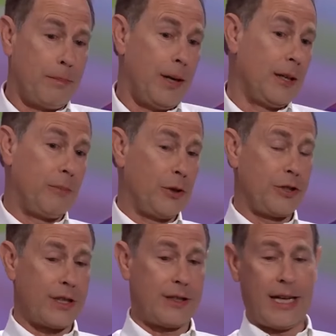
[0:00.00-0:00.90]
After
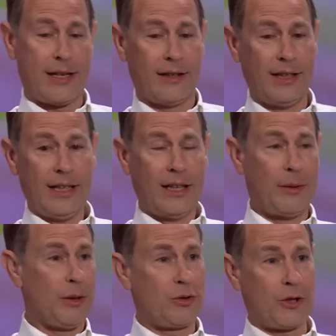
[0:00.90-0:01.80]
his television
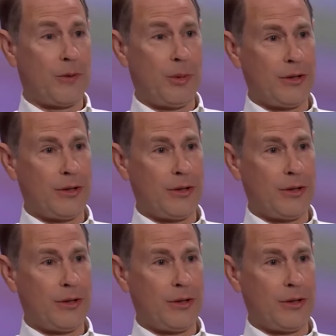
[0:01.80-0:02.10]
career ended,